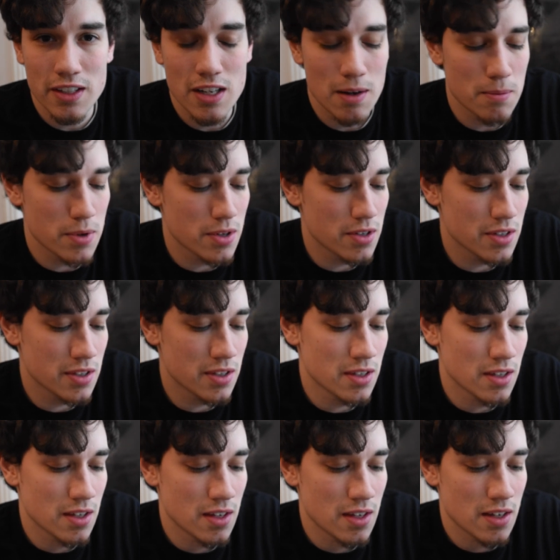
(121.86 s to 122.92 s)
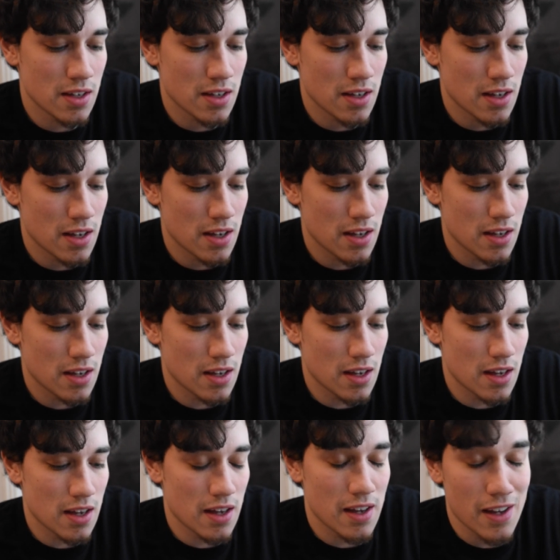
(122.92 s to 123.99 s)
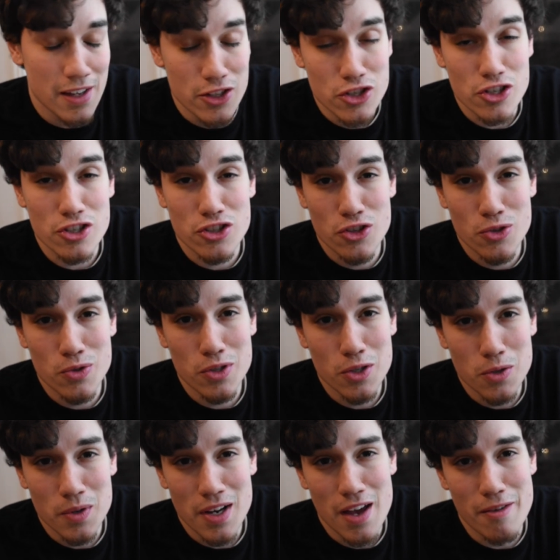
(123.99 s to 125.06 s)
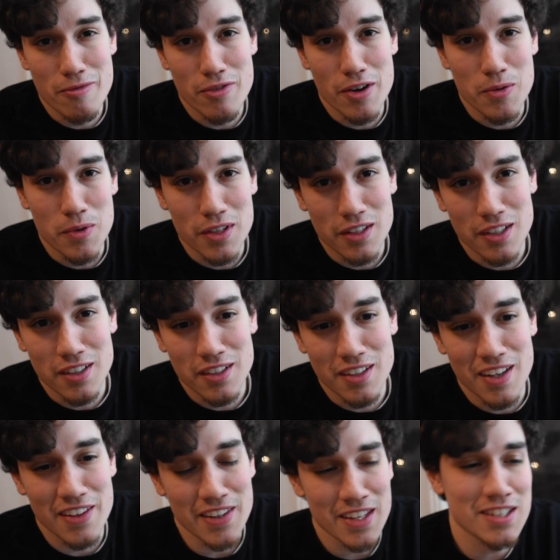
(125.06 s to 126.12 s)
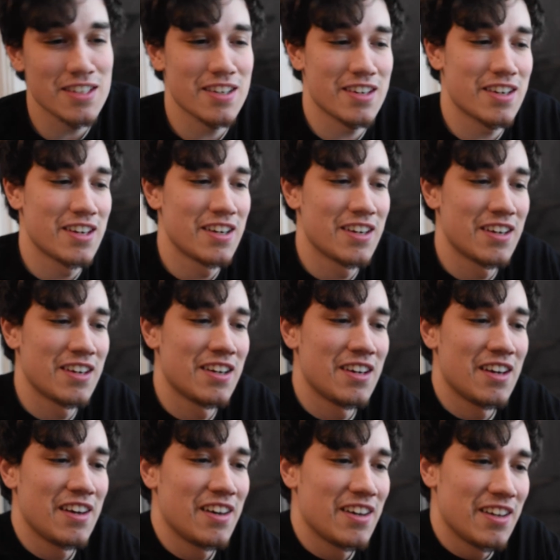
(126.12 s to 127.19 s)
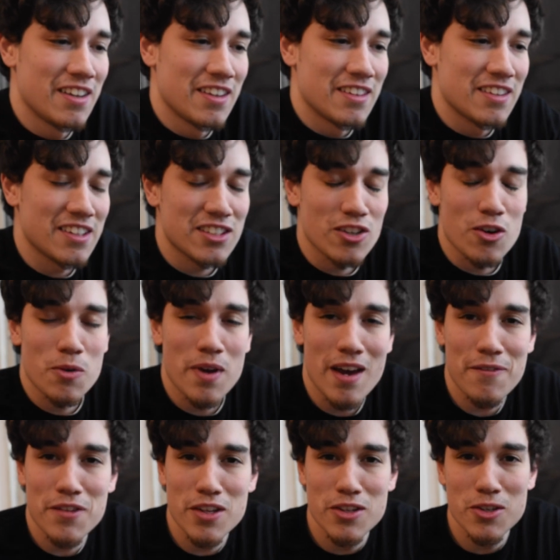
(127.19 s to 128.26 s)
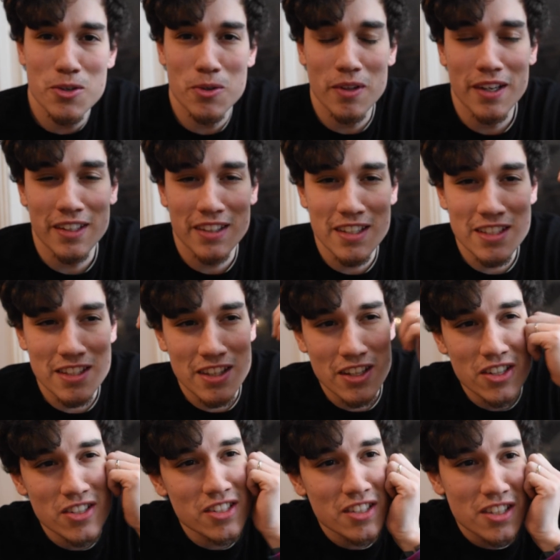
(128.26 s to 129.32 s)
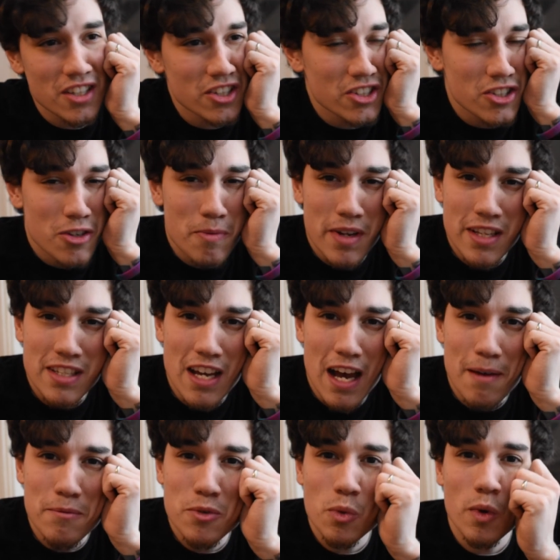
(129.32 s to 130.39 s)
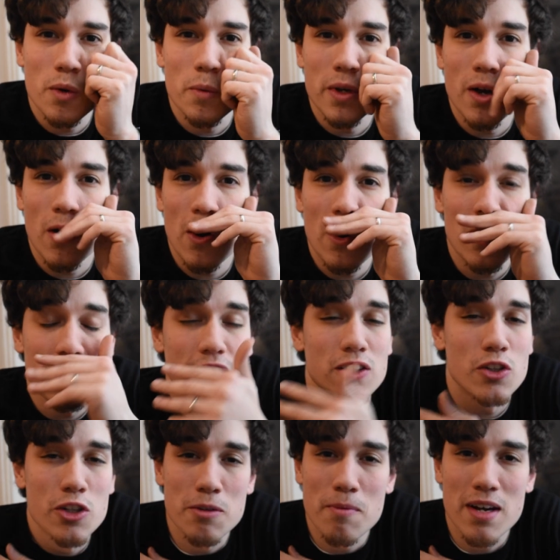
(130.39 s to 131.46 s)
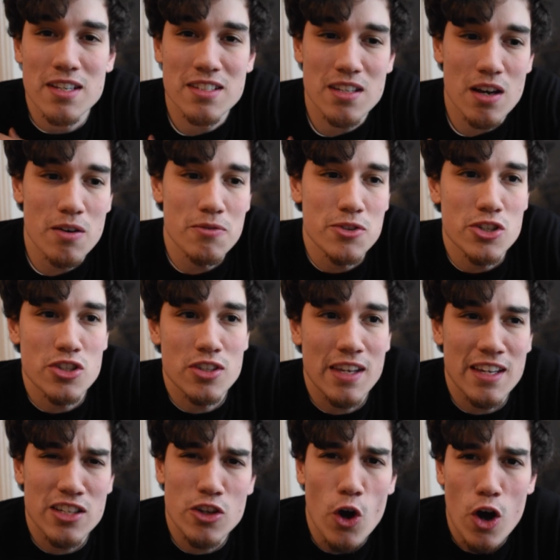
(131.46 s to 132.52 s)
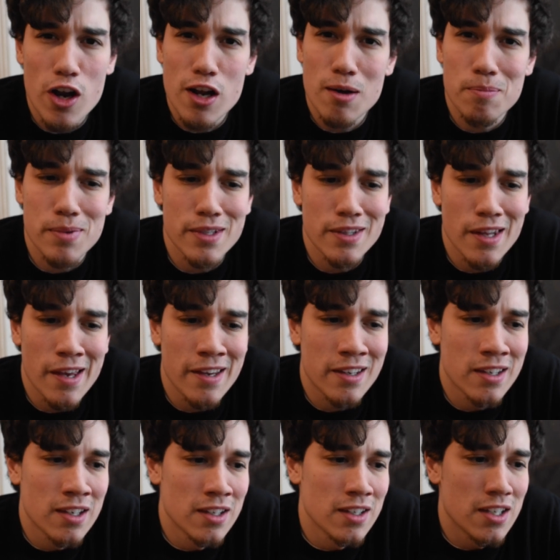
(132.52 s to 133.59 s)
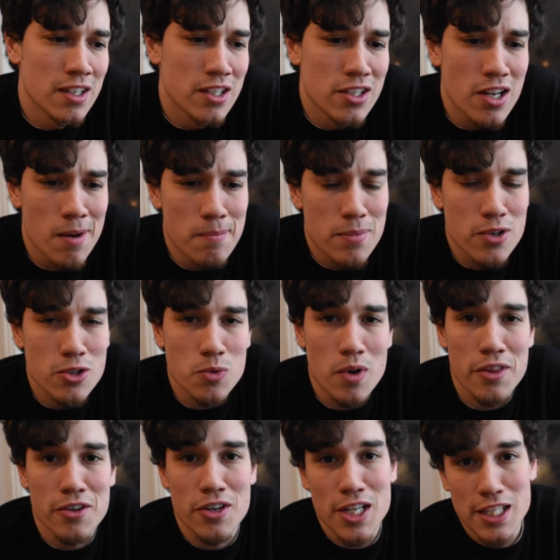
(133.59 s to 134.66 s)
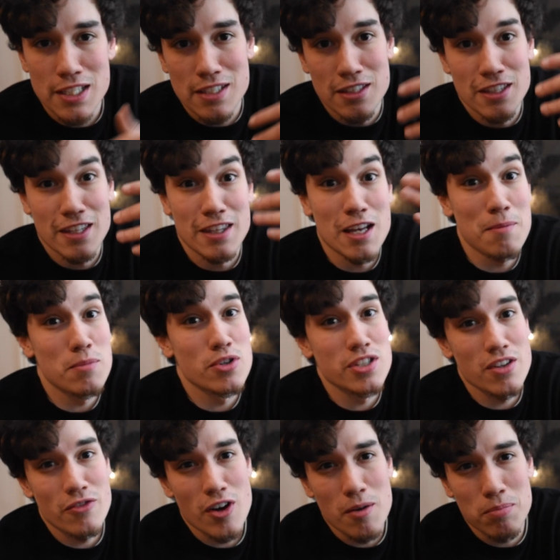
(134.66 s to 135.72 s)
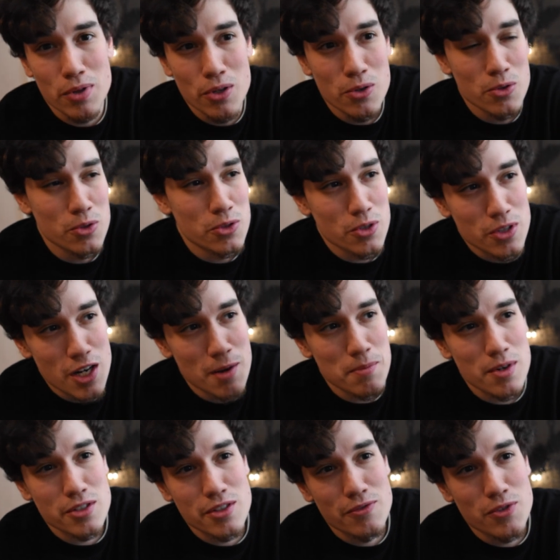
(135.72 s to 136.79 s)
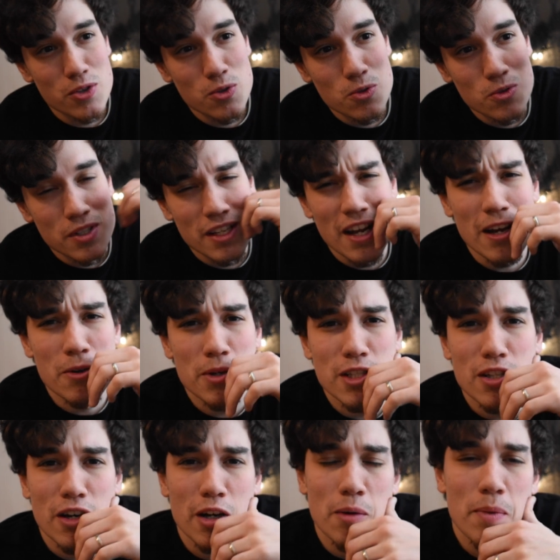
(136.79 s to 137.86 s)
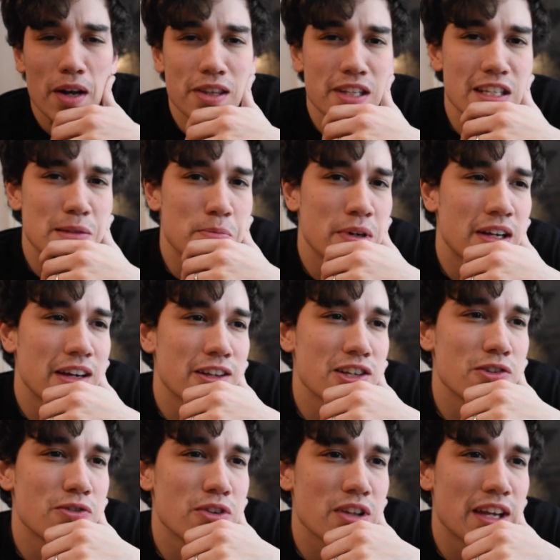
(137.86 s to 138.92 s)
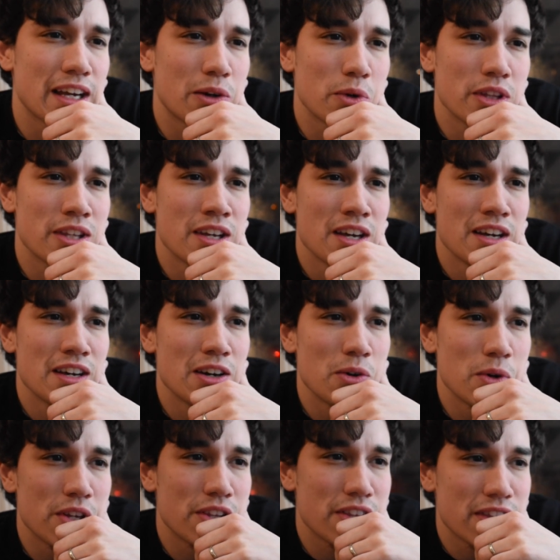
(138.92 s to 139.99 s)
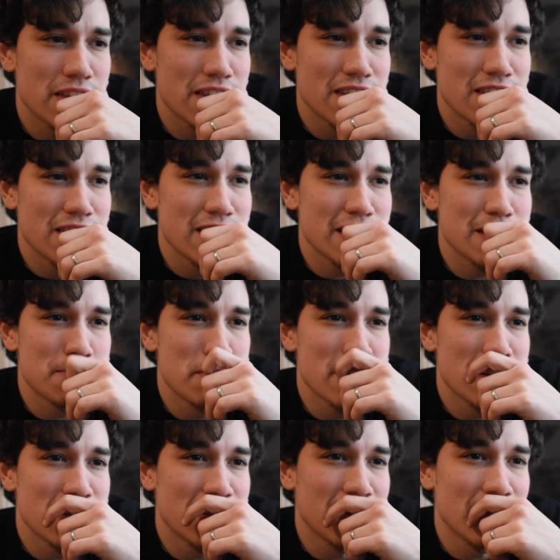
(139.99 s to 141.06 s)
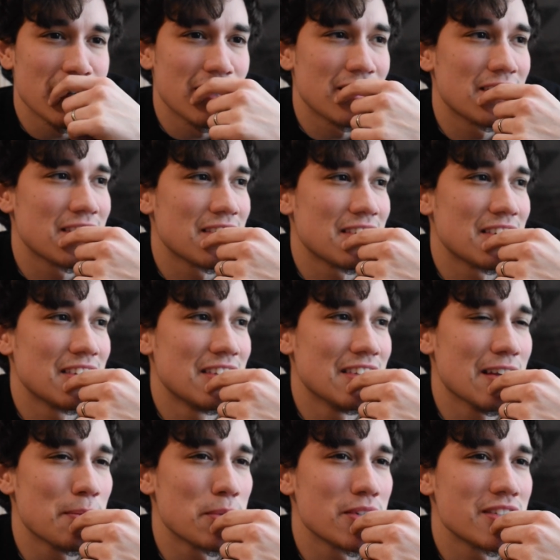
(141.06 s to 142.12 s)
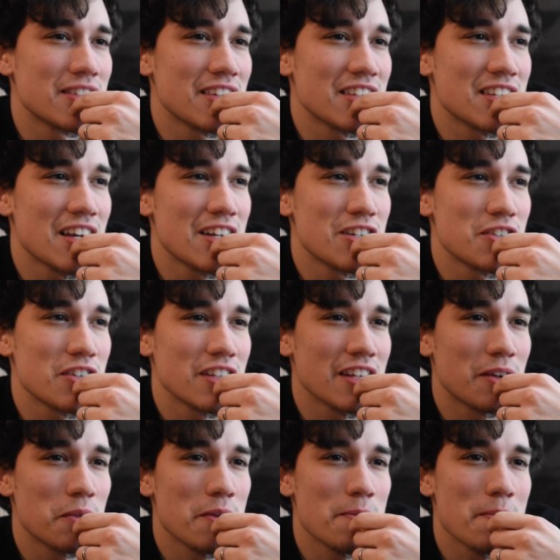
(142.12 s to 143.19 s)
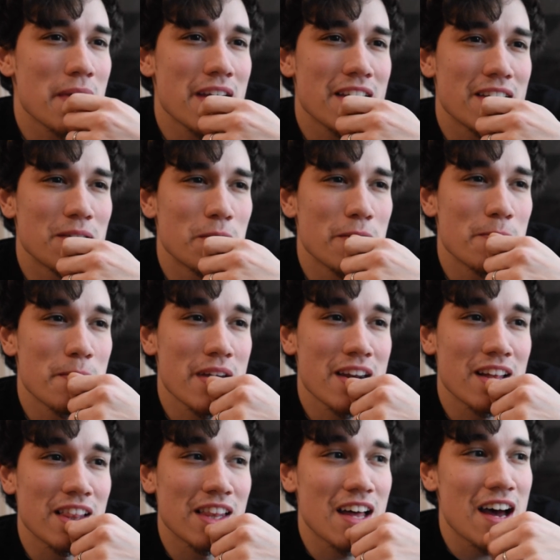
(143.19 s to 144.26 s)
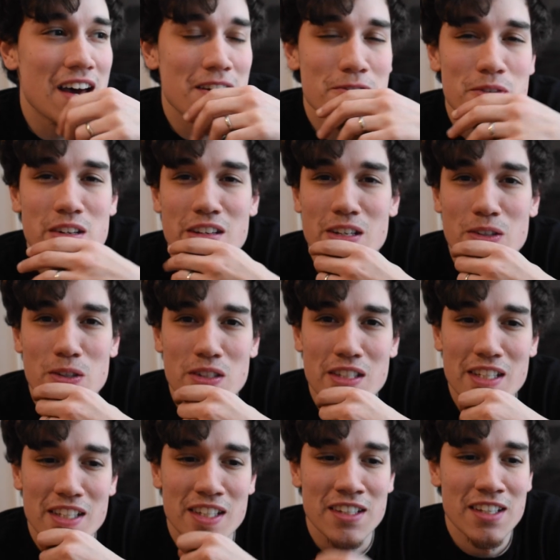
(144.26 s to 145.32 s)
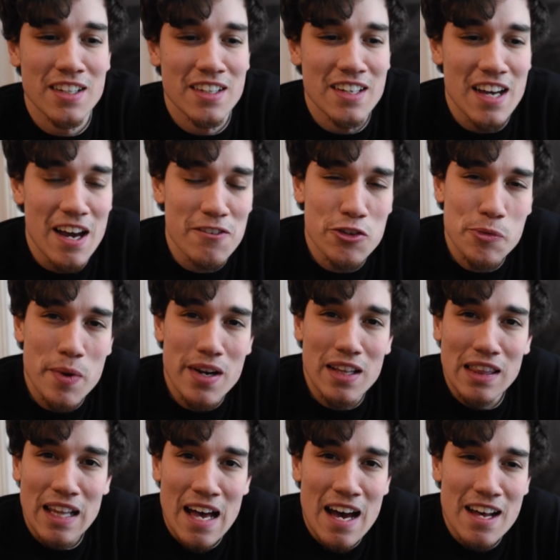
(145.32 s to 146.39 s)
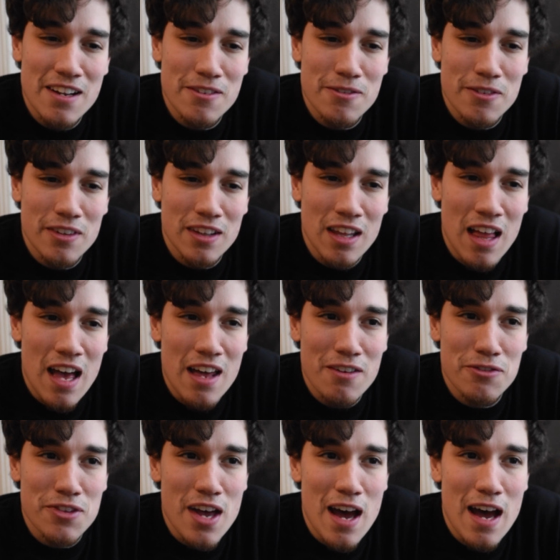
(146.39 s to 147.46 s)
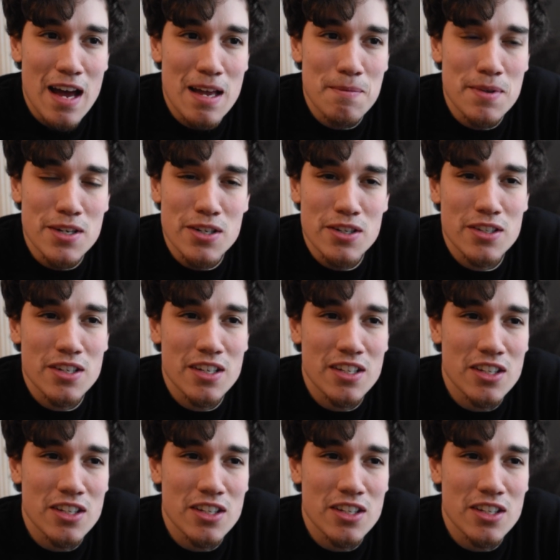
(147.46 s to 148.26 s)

at numbers, and just do you and have fun with it. And that's like, that's all we have to do. Like, there's too many times where we all, including myself, just get caught up in like numbers, whether it's numbers of uploads or numbers of views. And I always talk about this, but I just feel like with this being number 600, like we've made a lot of videos, and I've spent a lot of time